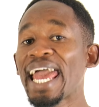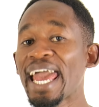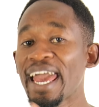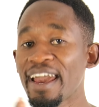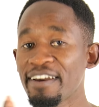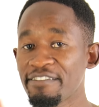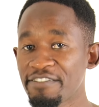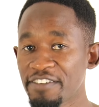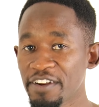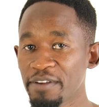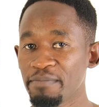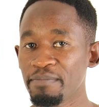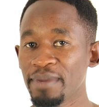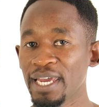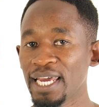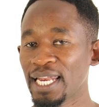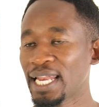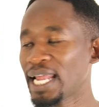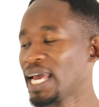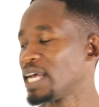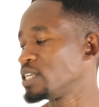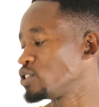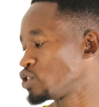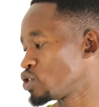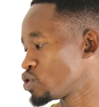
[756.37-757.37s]
every meal
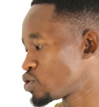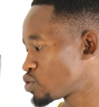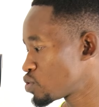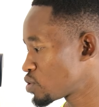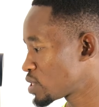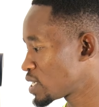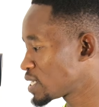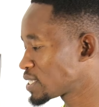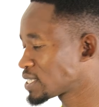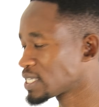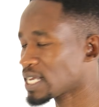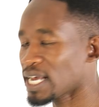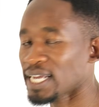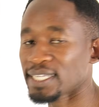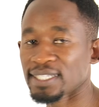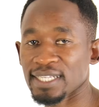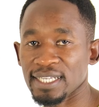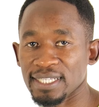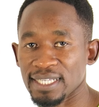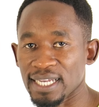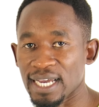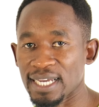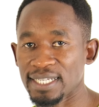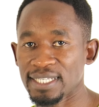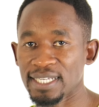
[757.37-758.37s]
as you do these
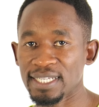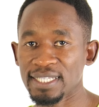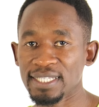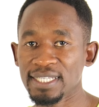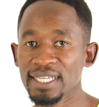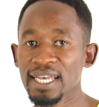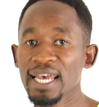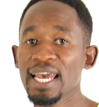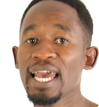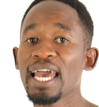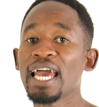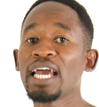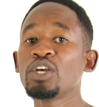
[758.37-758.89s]
exercises,